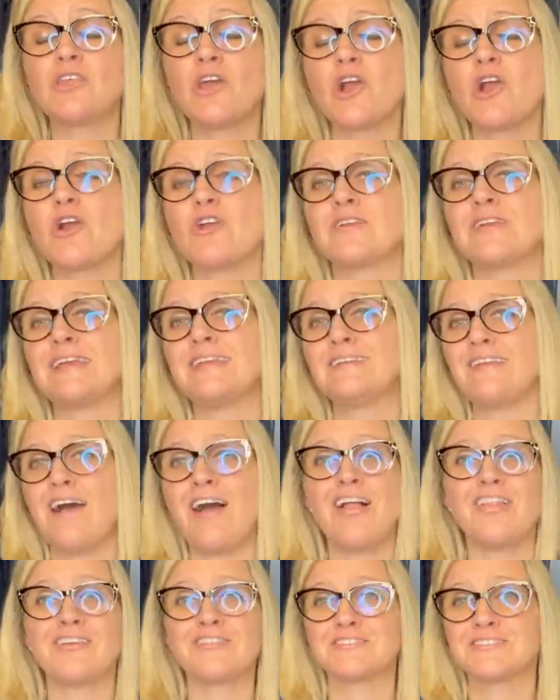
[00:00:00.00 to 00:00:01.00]
thirty
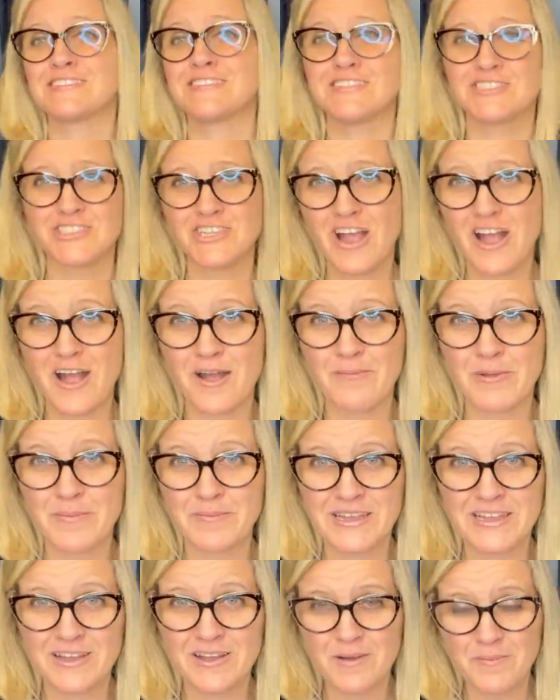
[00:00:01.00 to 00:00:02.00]
dollars to shop. I
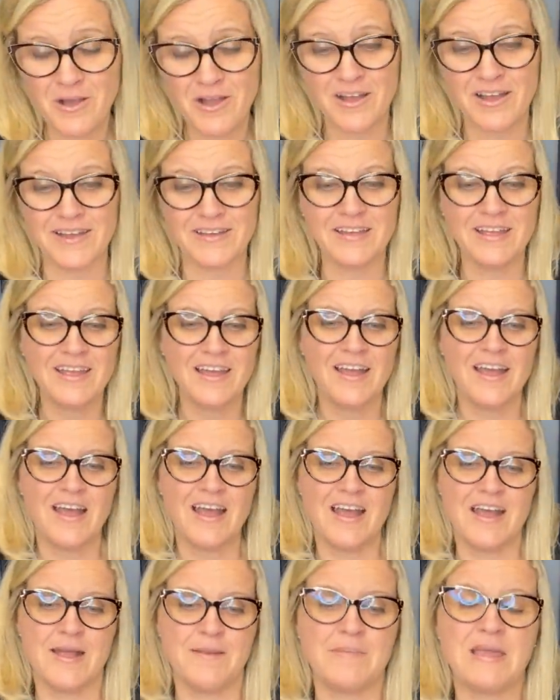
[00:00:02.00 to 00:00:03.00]
mean, come on.
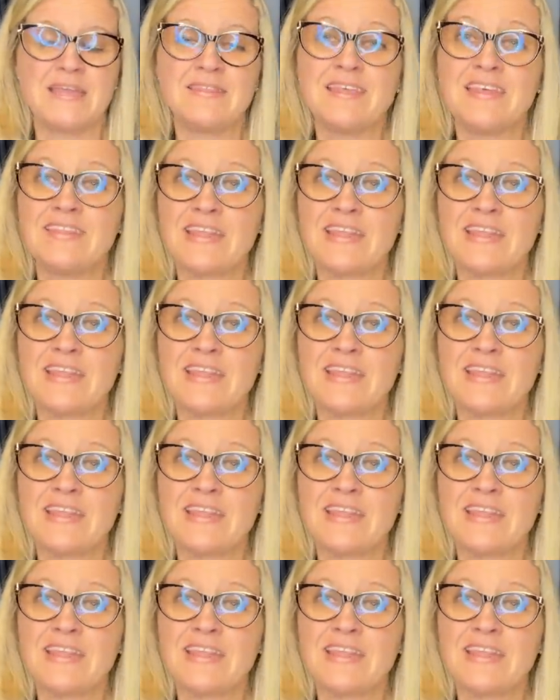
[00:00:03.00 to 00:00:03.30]
Um, and then